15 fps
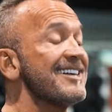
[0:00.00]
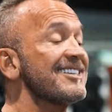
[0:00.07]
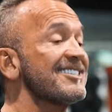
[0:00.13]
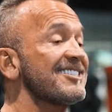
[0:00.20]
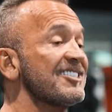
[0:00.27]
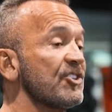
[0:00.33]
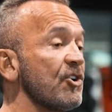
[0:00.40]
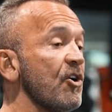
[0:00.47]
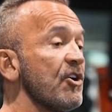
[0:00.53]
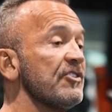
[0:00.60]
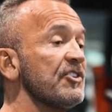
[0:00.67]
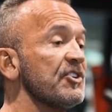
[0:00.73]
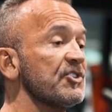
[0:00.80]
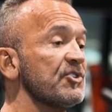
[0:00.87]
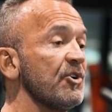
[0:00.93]
start
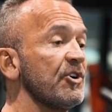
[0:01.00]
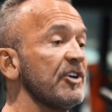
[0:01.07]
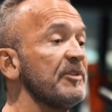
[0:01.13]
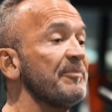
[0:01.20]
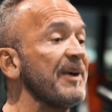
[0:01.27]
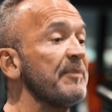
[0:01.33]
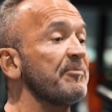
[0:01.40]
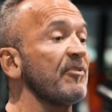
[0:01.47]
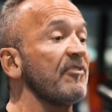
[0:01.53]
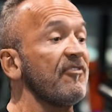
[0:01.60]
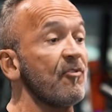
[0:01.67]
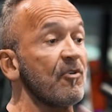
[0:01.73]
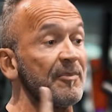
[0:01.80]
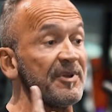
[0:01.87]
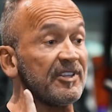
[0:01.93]
the circuit by
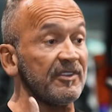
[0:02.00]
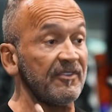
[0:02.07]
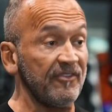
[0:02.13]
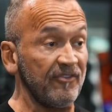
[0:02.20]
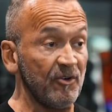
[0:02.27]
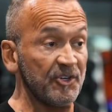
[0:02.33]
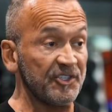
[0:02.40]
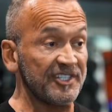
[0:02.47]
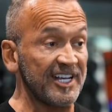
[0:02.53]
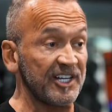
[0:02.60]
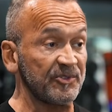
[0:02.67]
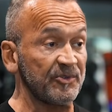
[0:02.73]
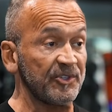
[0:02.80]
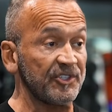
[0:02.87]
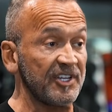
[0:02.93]
performing the first
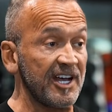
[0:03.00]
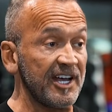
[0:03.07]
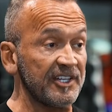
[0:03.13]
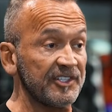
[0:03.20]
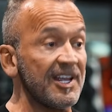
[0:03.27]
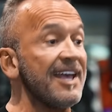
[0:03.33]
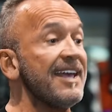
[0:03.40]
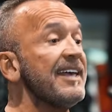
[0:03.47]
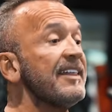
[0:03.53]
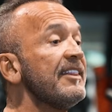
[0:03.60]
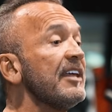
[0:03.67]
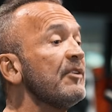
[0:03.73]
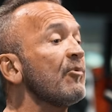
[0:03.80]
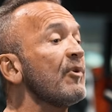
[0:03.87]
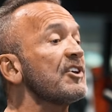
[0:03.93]
exercise,
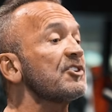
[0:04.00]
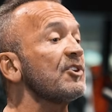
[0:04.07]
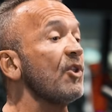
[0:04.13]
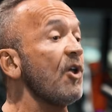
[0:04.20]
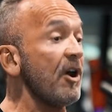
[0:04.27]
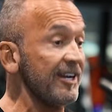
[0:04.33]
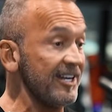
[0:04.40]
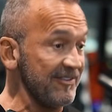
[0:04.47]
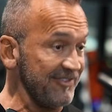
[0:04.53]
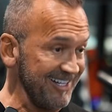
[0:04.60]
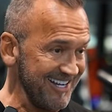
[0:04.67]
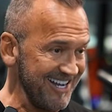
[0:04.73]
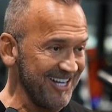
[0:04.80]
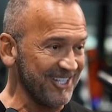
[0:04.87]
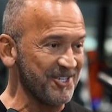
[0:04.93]
then rest long enough to
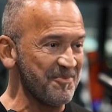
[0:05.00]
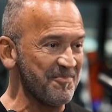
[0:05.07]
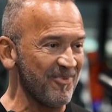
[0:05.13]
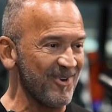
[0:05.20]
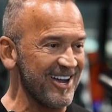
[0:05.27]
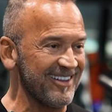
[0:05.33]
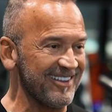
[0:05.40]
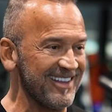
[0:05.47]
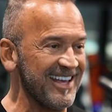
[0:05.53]
catch your breath